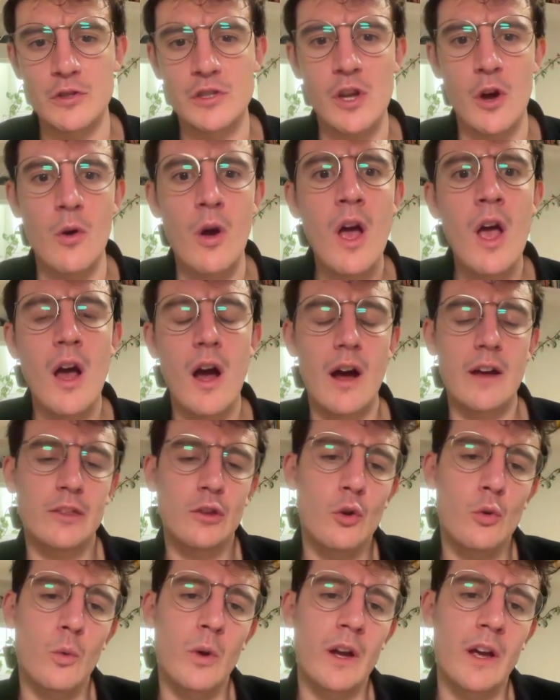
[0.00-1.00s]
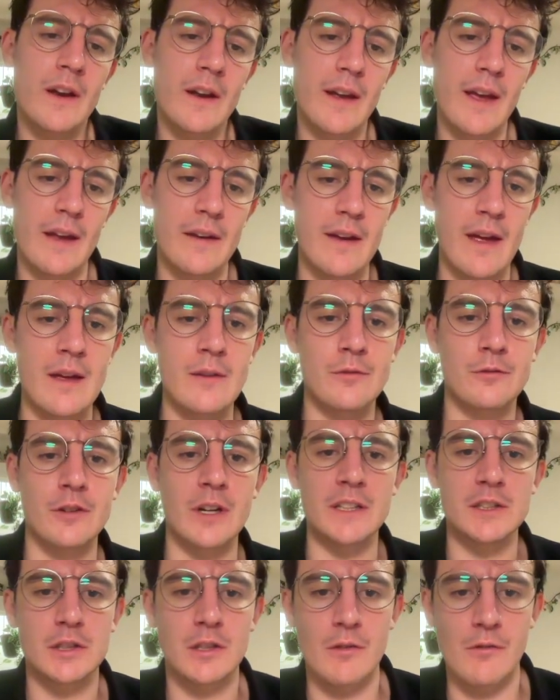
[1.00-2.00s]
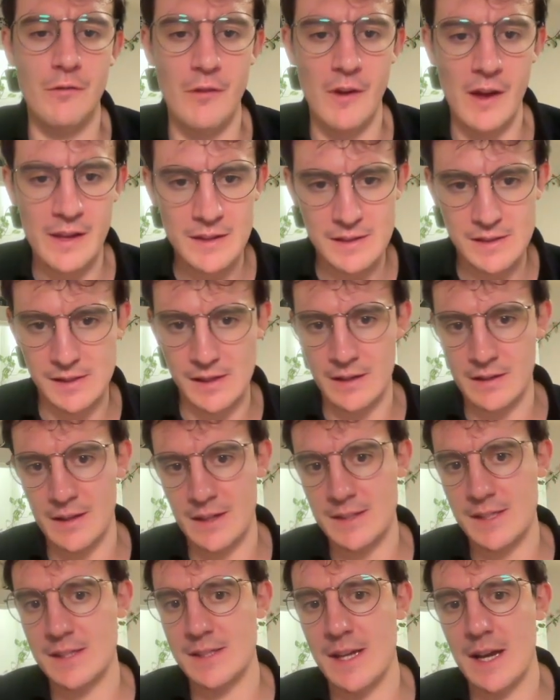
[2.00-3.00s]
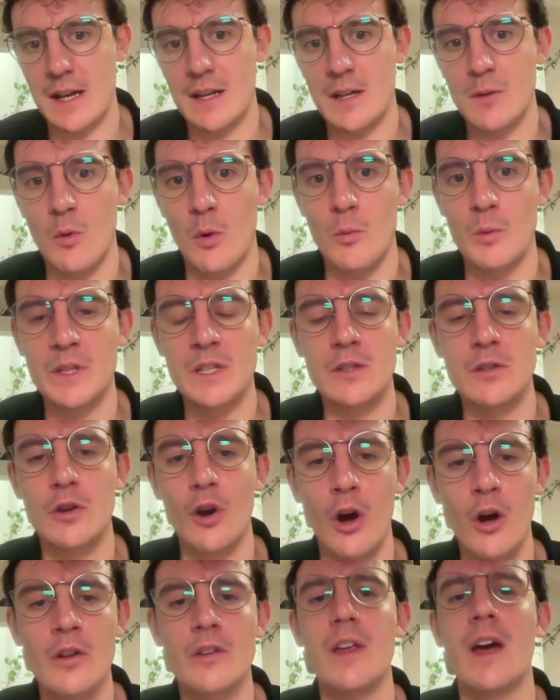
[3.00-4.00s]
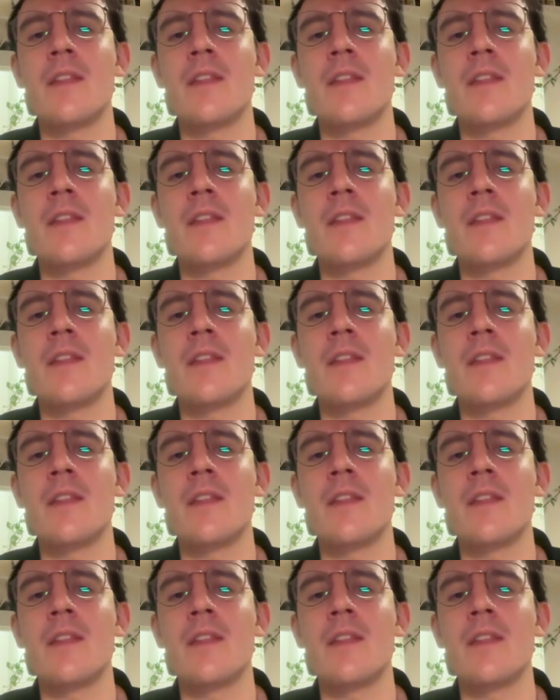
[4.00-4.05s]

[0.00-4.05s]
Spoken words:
so I thought we're going to get a French defense, and that's exactly what we got.